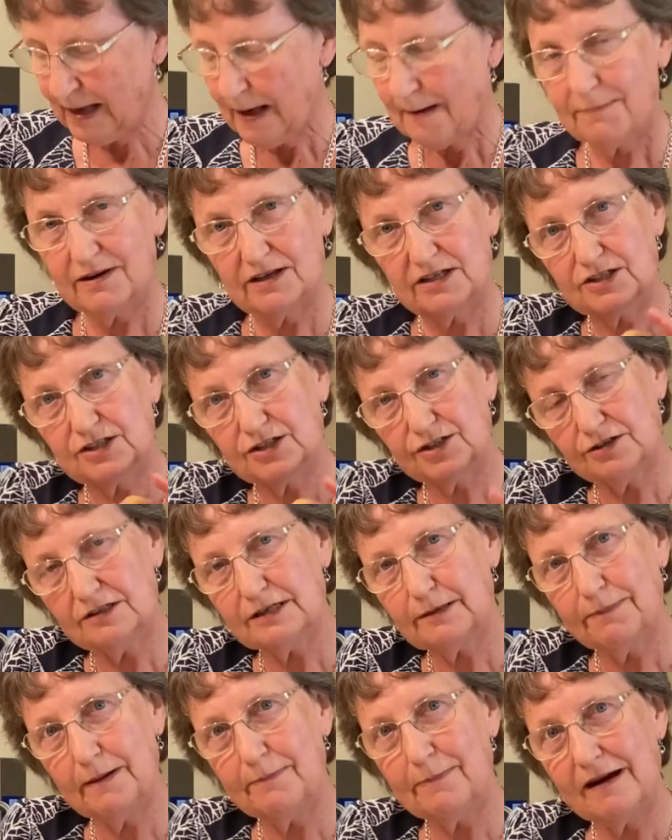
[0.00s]
but
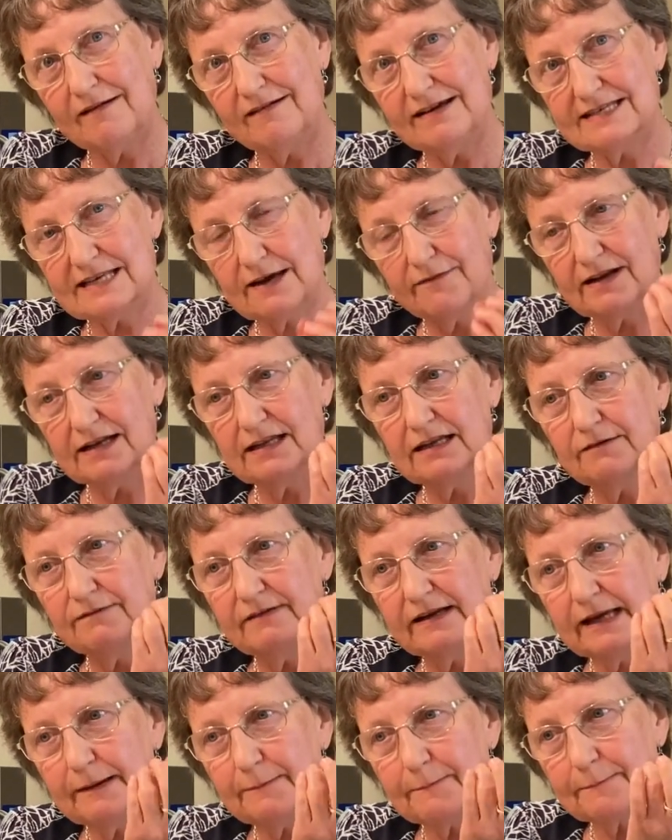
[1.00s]
juniper berries have a
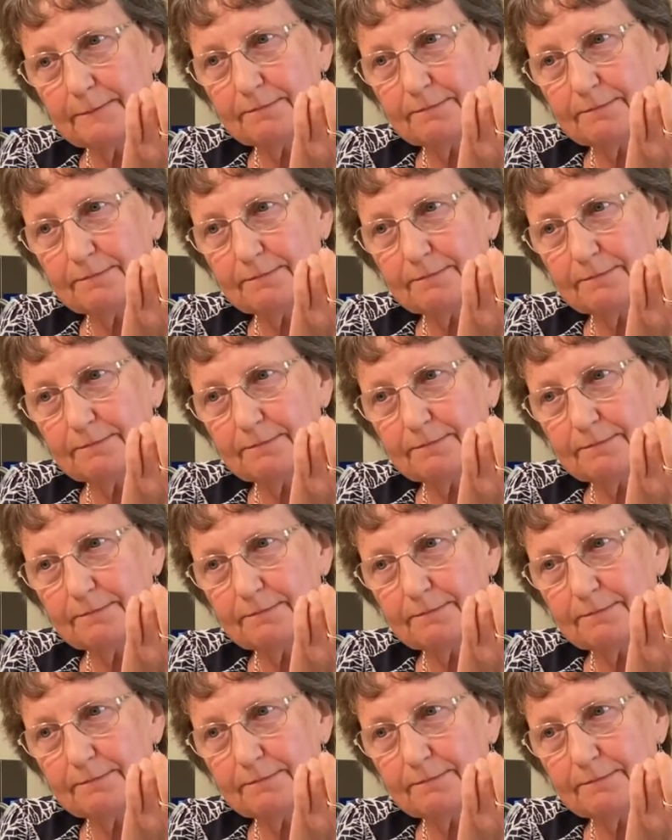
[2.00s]
lovely